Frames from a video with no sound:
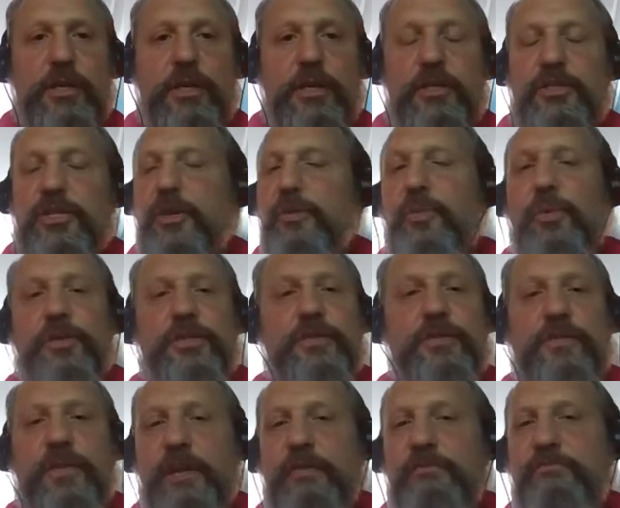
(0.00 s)
So what
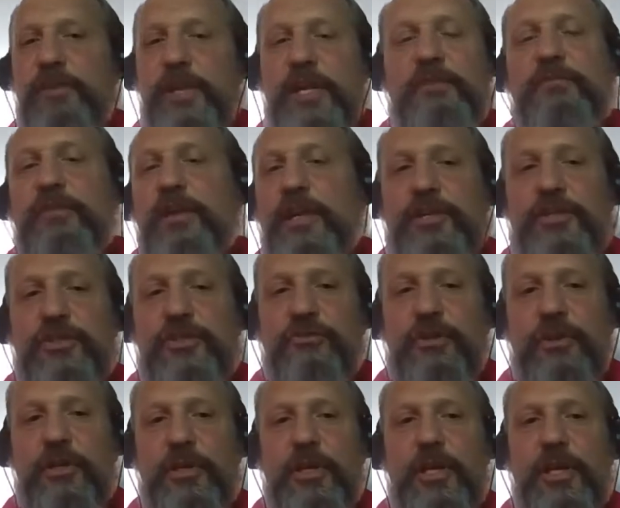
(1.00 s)
if they're really, really
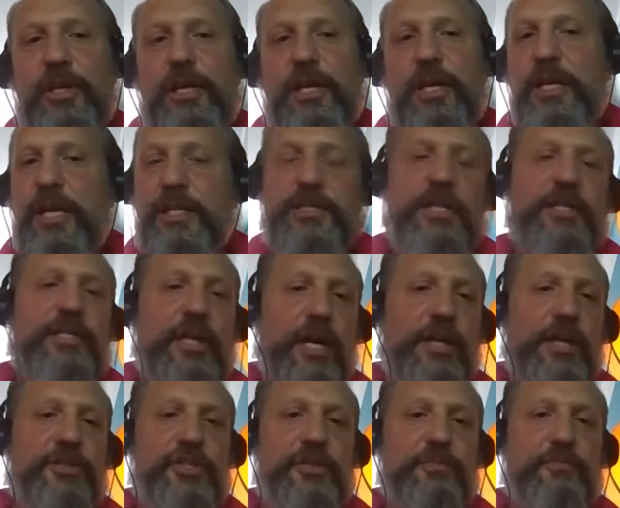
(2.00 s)
strong? Unless they're
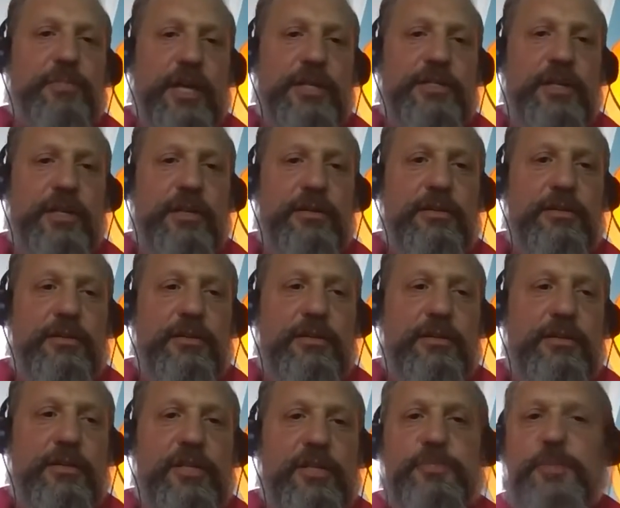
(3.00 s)
dancing better,
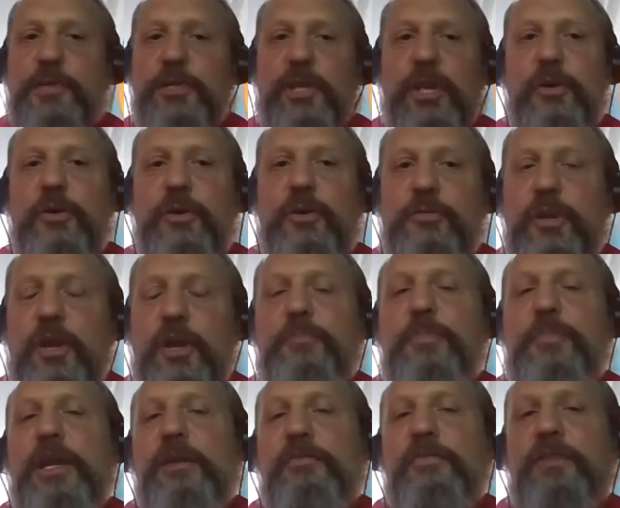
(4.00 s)
there's been no
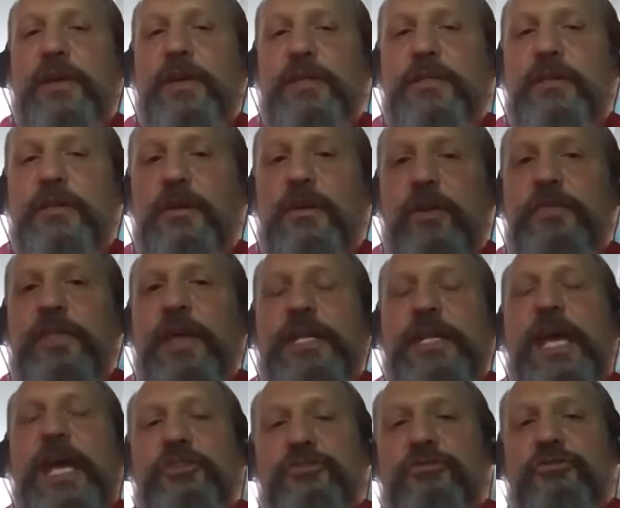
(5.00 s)
benefit of that
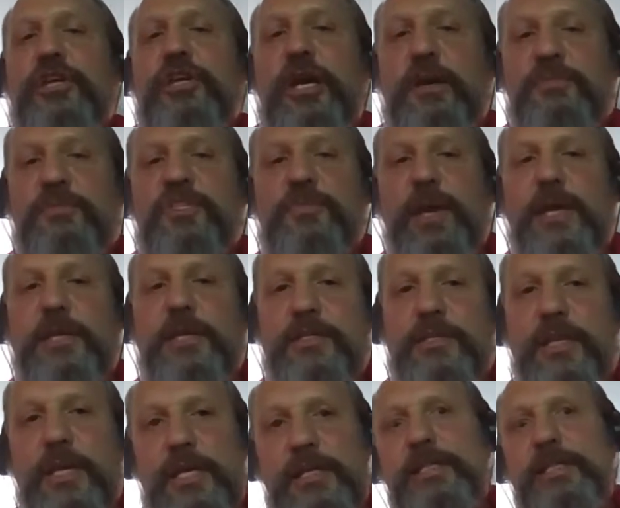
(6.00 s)
extra time spent
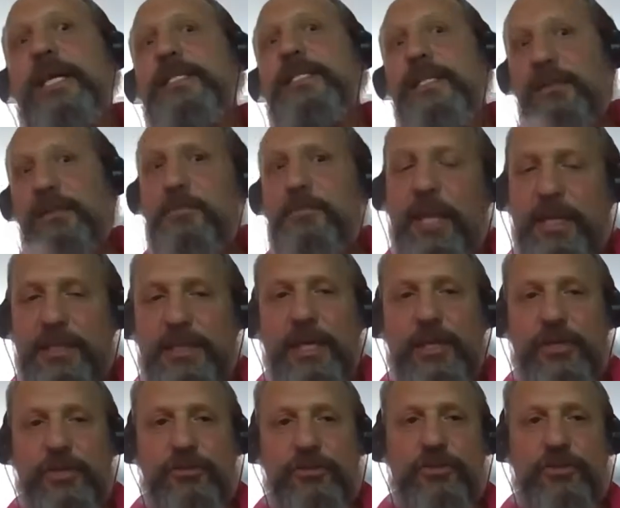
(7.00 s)
getting them that
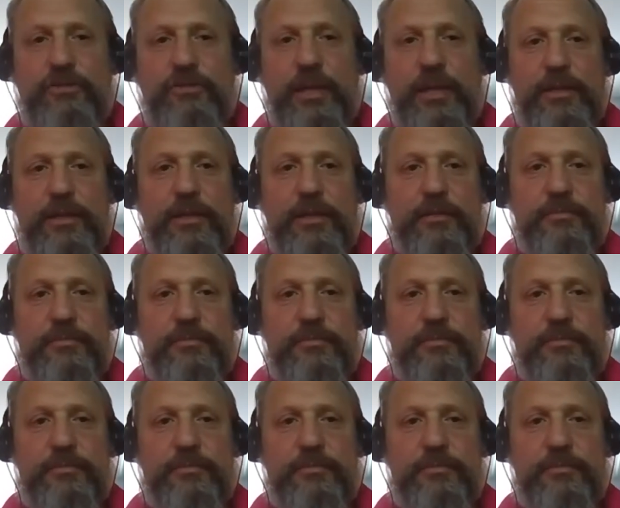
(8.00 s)
extra strength.